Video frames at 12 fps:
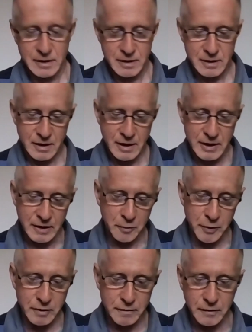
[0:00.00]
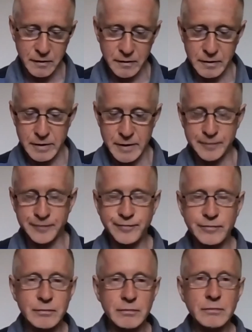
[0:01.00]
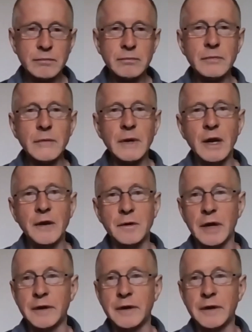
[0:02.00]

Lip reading: I think that's a beautiful story. Here's a rather